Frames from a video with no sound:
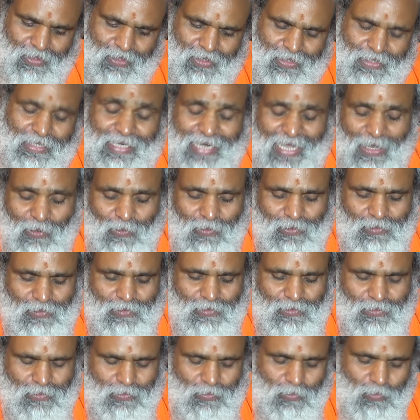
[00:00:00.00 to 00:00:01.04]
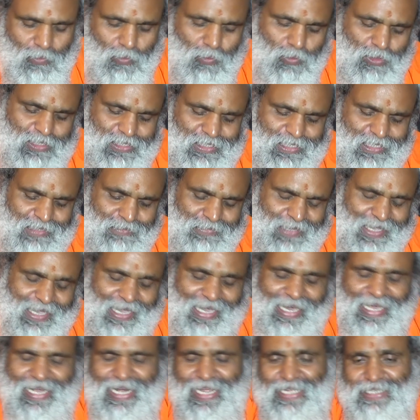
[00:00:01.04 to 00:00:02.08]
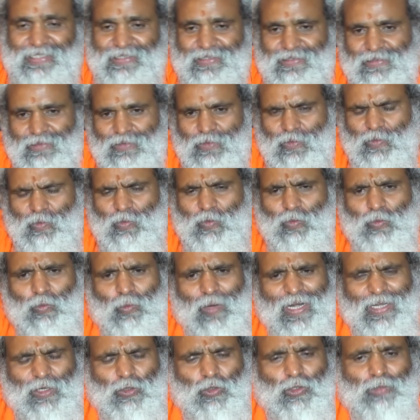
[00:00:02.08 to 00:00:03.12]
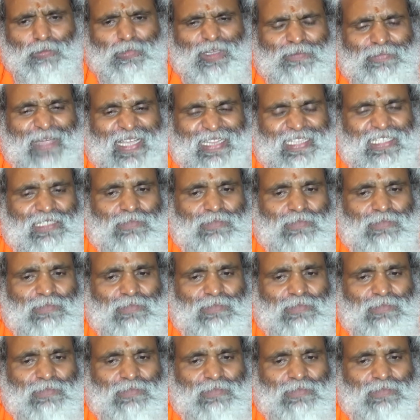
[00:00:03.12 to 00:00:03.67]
Now, question may arise. What do you mean by this